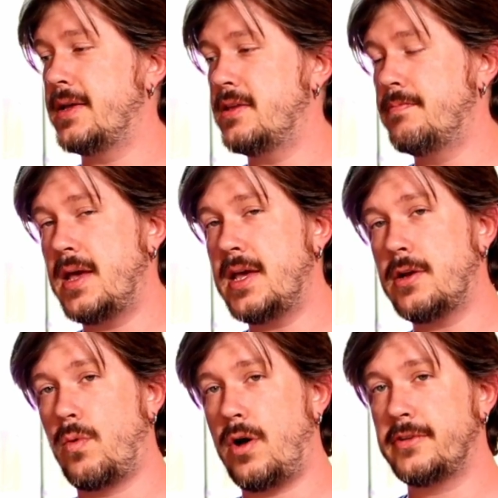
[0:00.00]
you make your
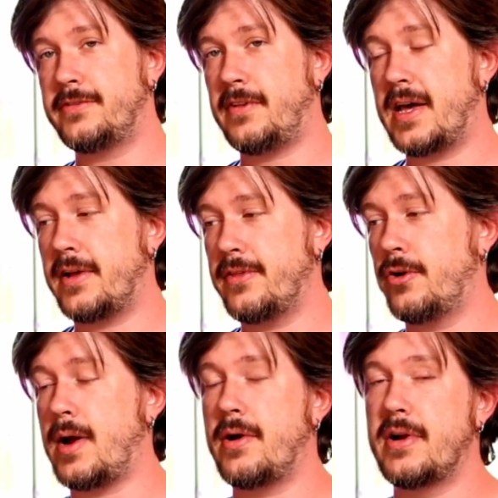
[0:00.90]
walls flat on the
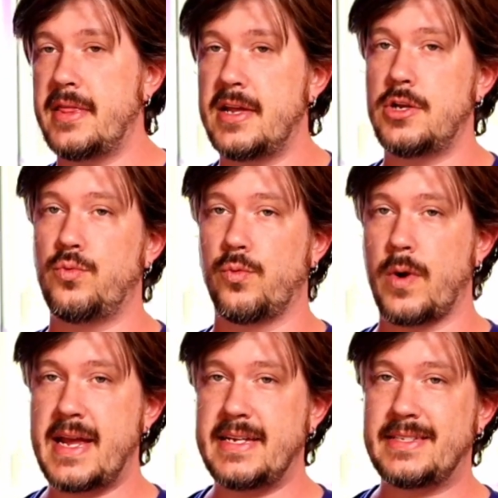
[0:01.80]
ground and then you
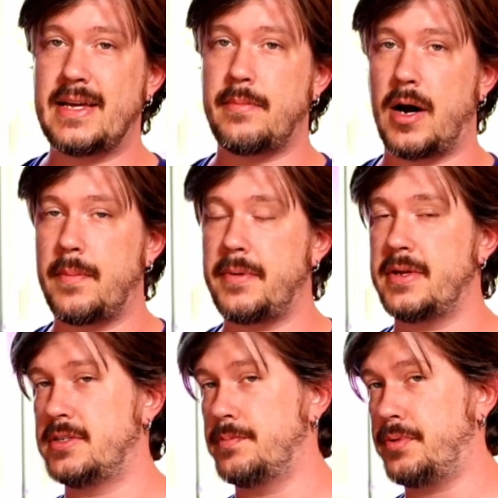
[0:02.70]
raise them up
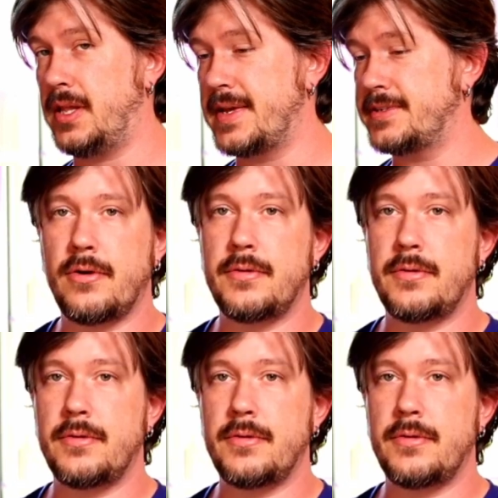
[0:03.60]
into place.